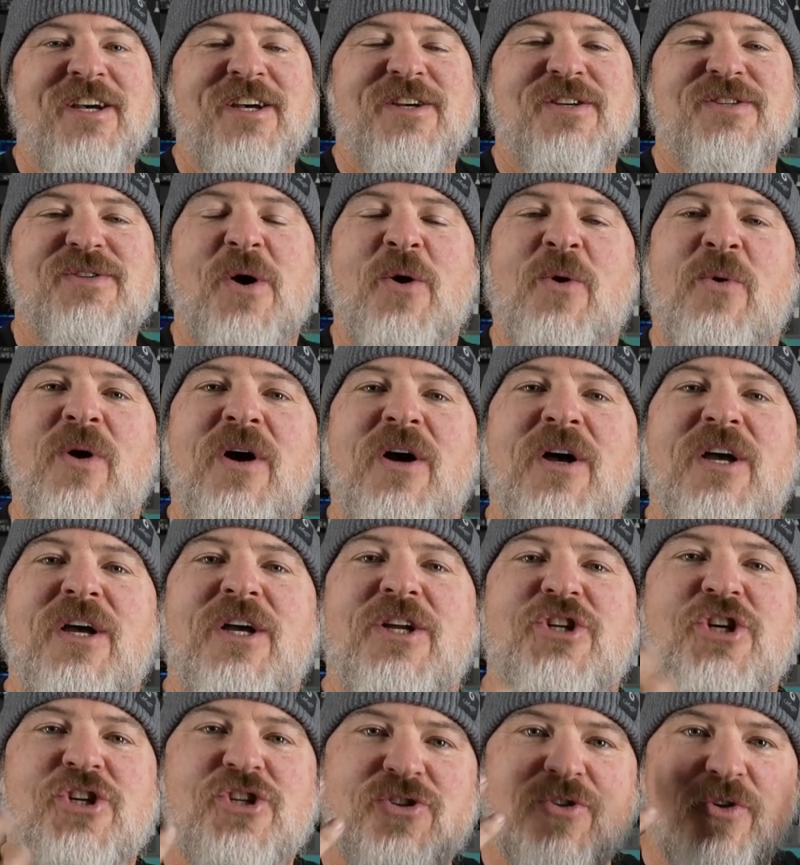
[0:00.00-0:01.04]
So
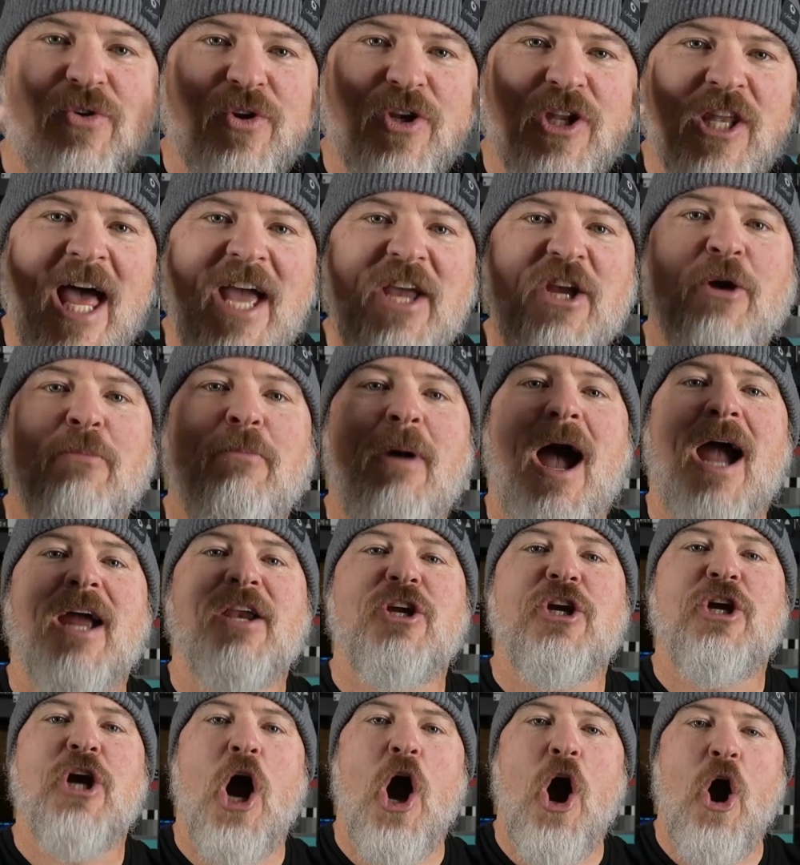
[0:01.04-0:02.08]
just let your
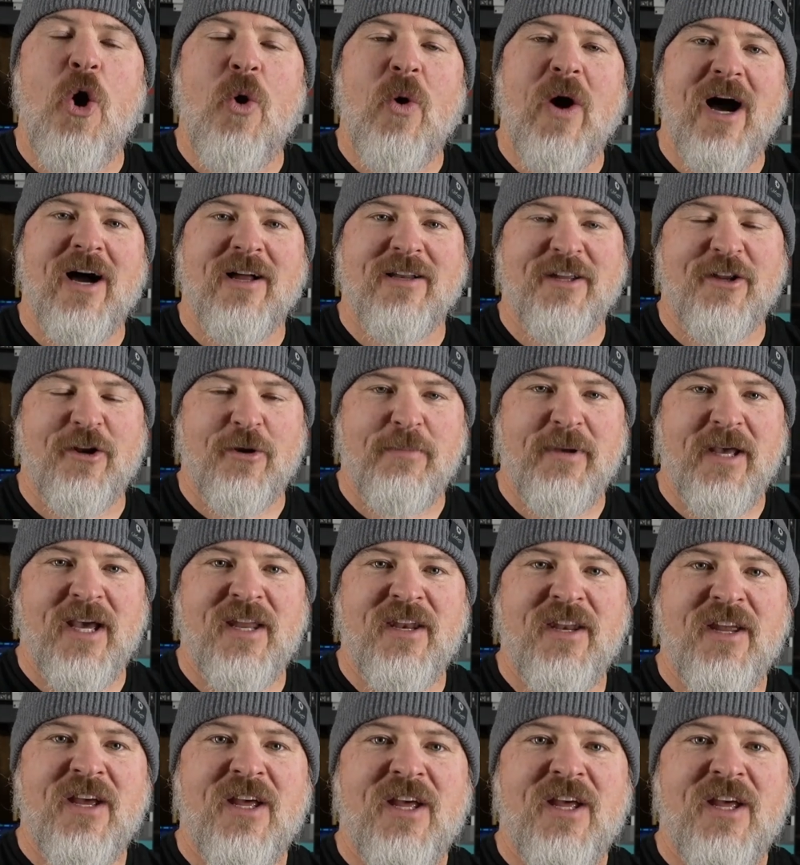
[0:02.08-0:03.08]
mind go a little bit